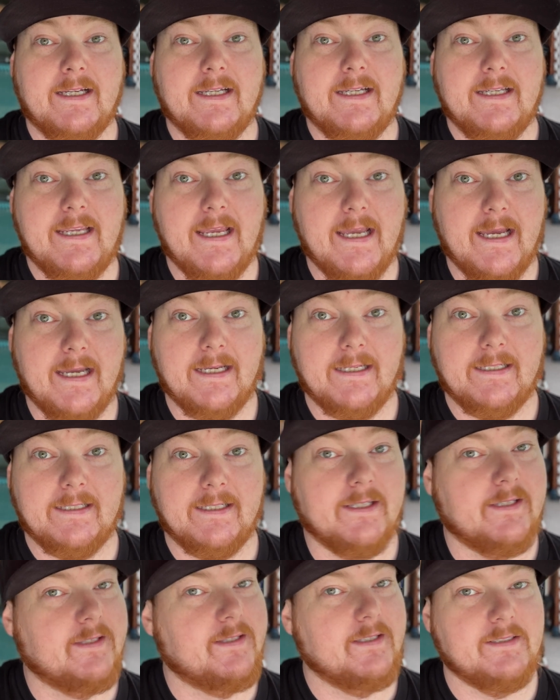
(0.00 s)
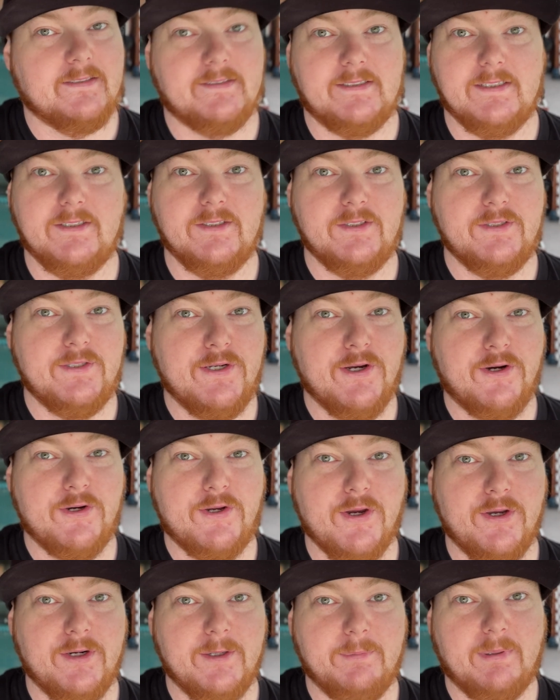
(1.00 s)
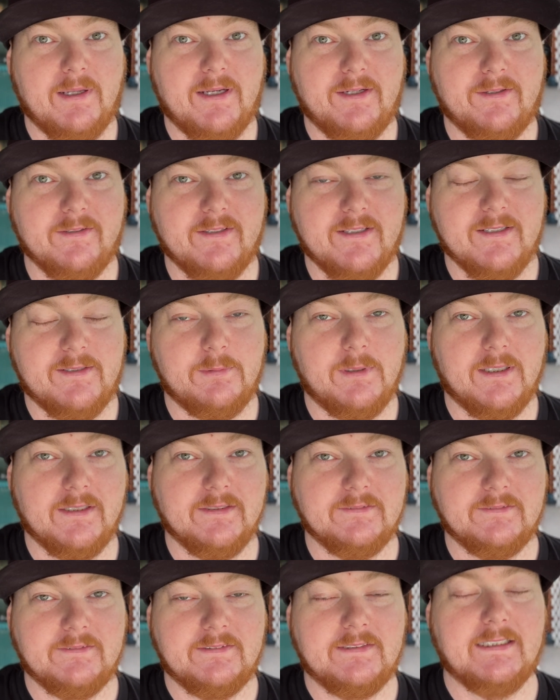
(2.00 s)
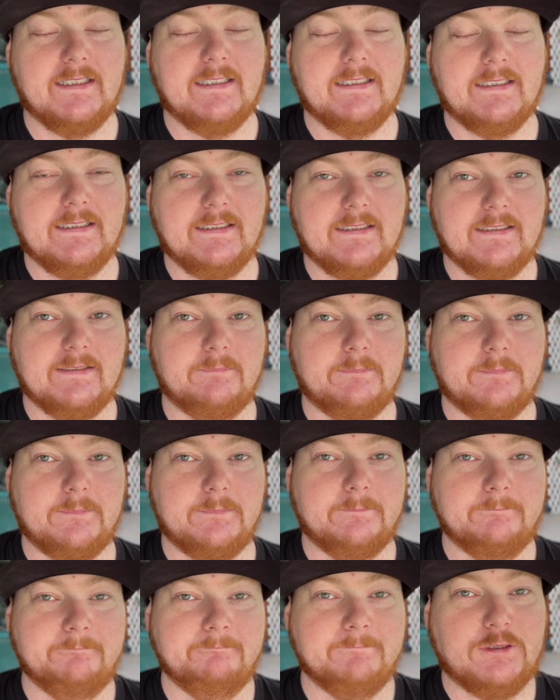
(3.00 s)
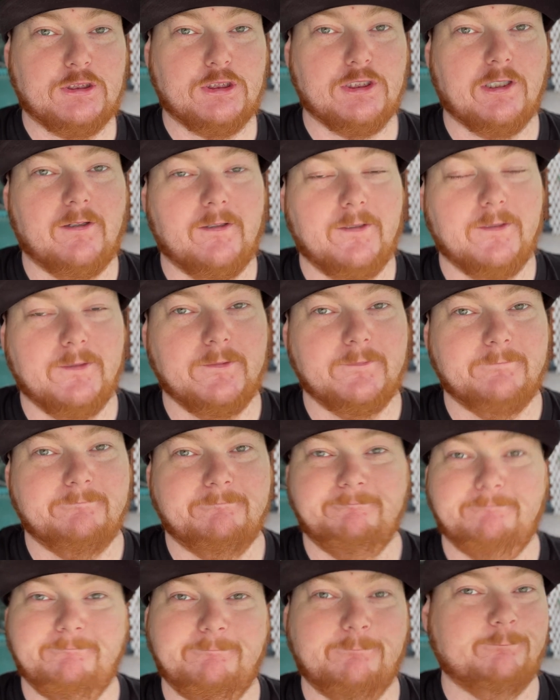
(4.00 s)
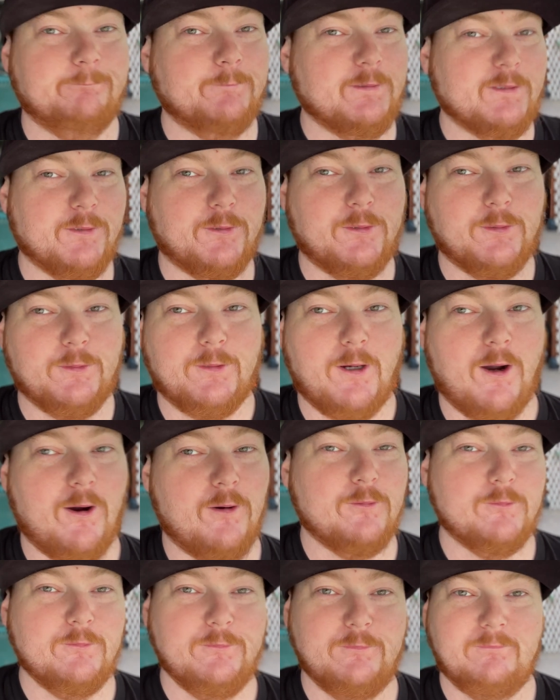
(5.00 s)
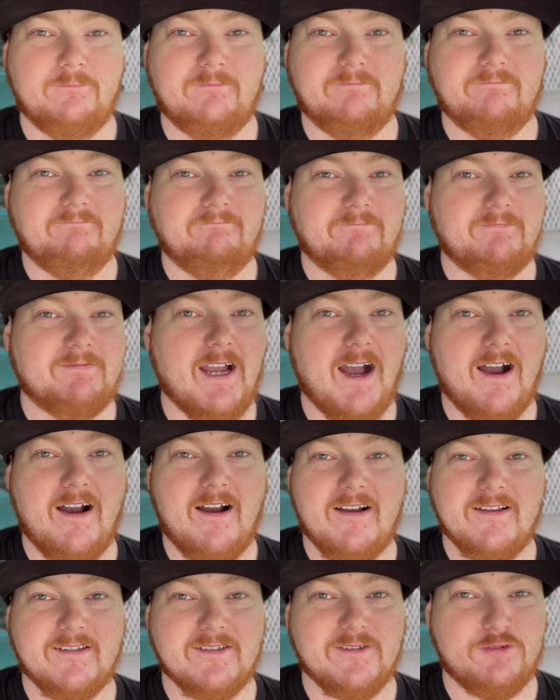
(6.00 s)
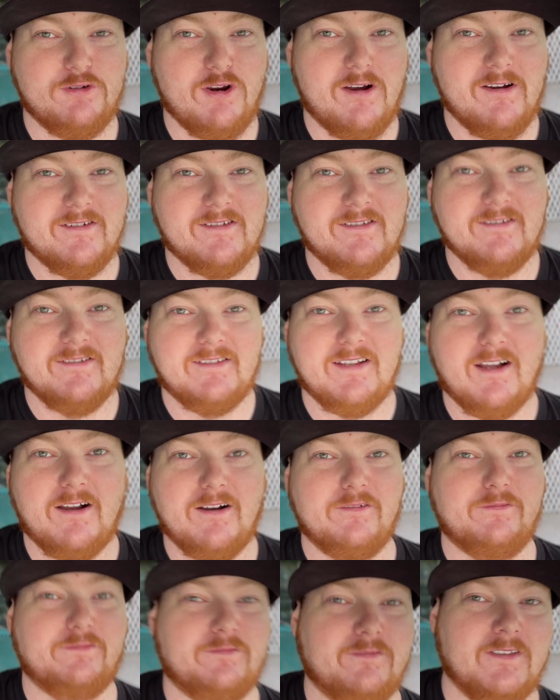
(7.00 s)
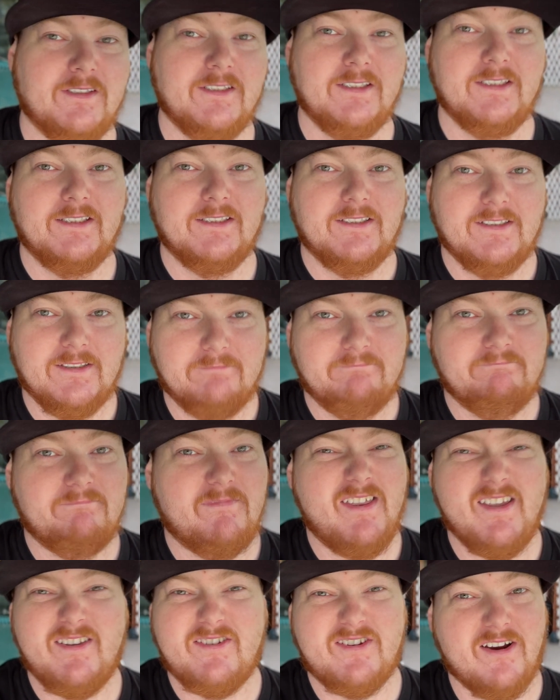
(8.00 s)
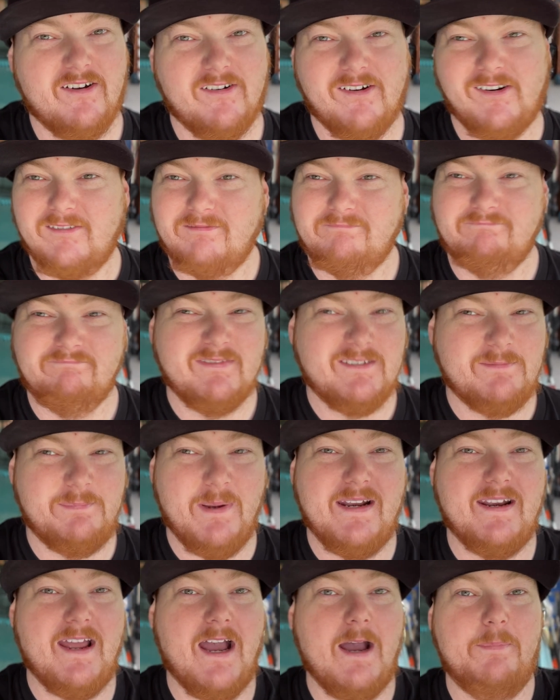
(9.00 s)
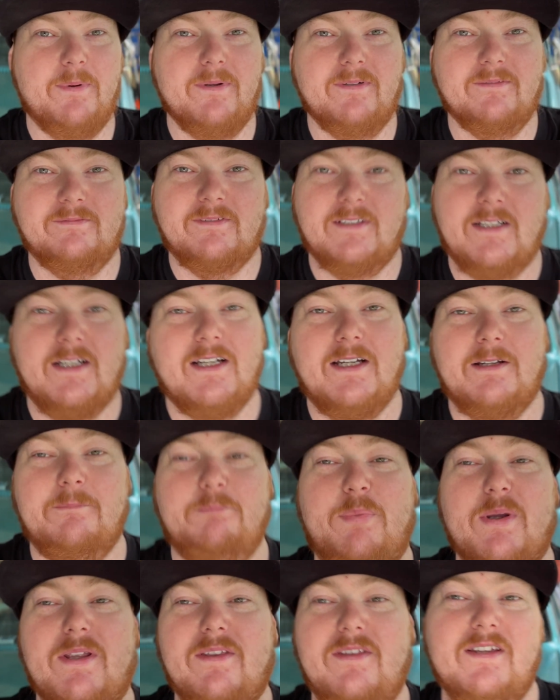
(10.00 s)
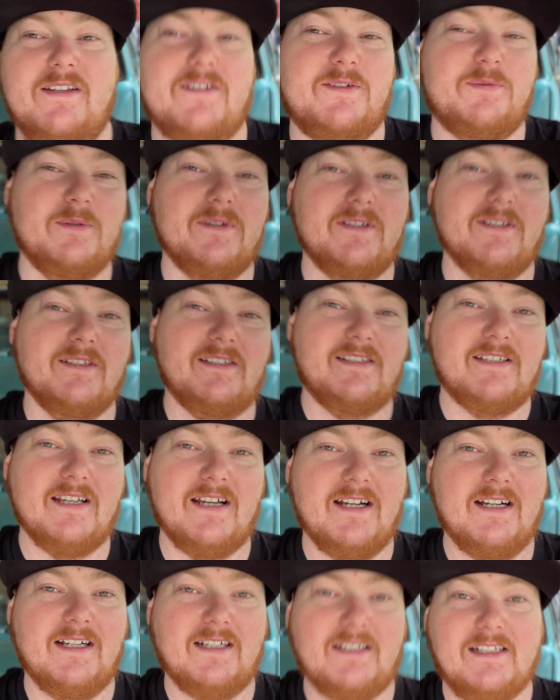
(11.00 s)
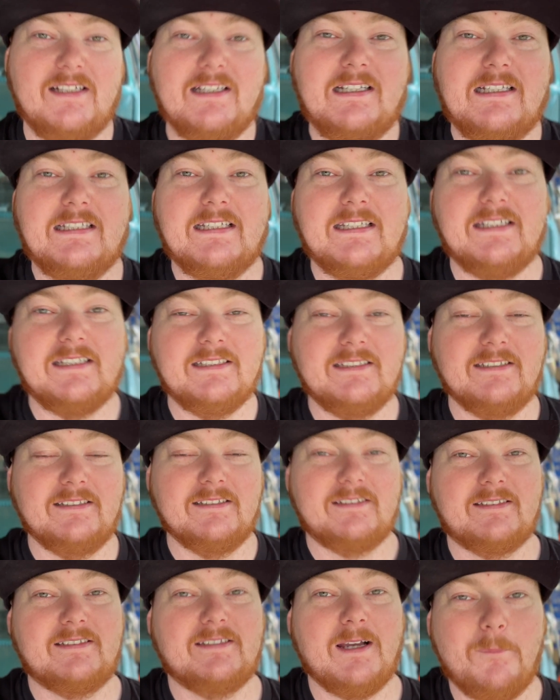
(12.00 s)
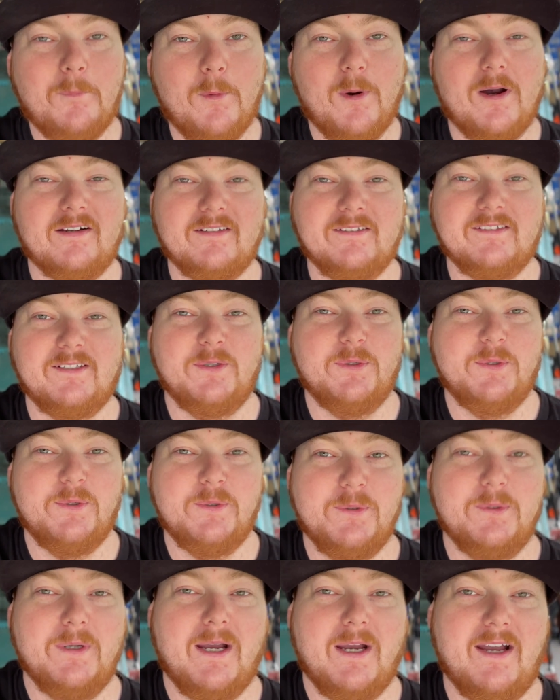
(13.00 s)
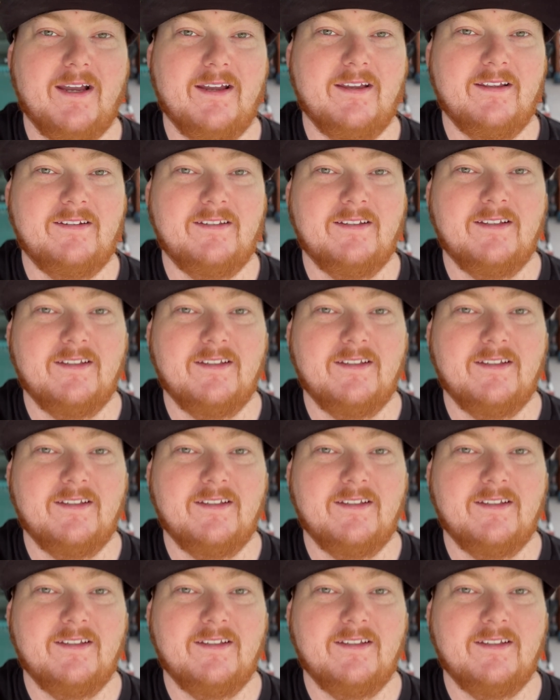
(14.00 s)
Yeah, things did not go to plan on this one. So, with all old cars and trucks and stuff, things go wrong. It's bound to happen. But this was clearly someone who had